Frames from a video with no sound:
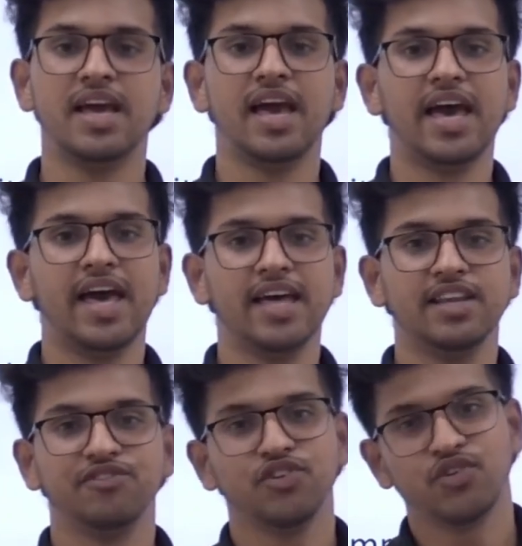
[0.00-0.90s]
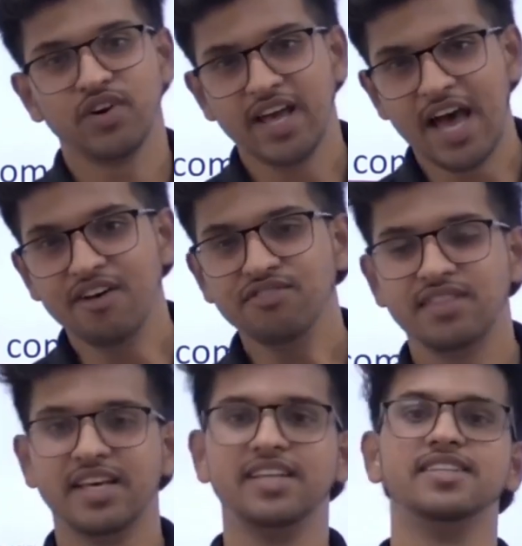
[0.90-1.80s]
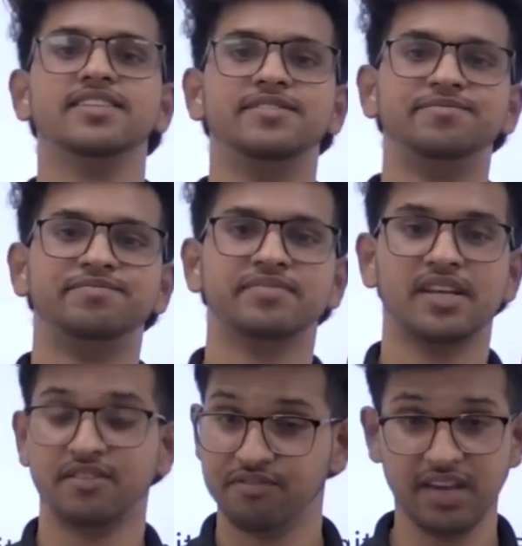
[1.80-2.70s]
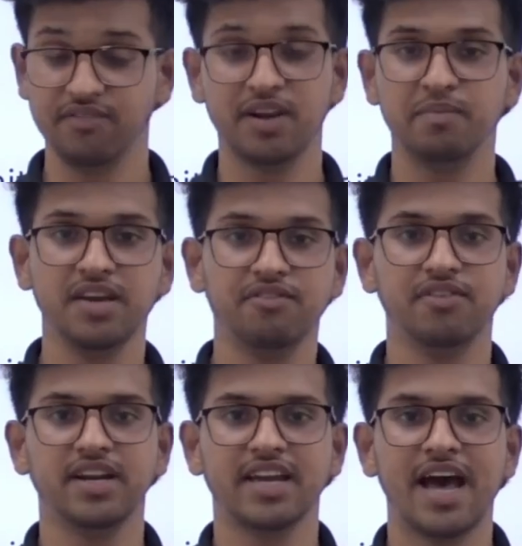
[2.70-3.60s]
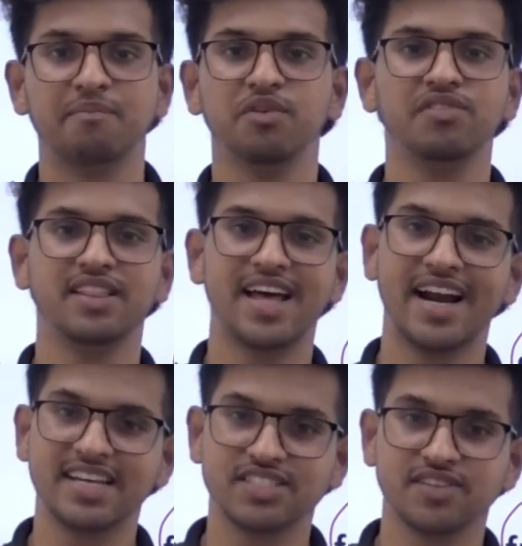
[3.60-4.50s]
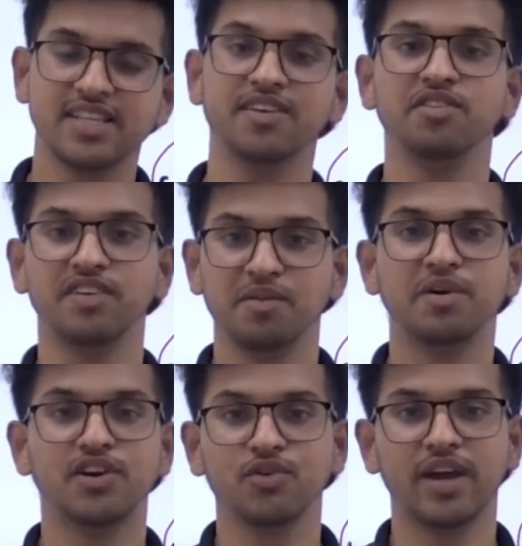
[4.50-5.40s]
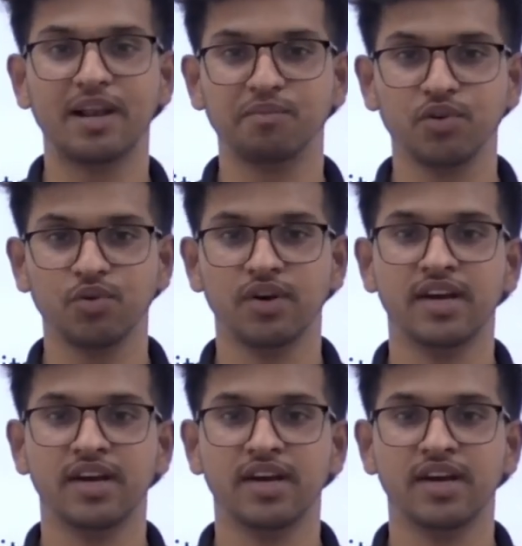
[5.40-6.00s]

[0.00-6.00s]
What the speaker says: And if you do not have, then we will be very happy with that as well, that we were able to help you.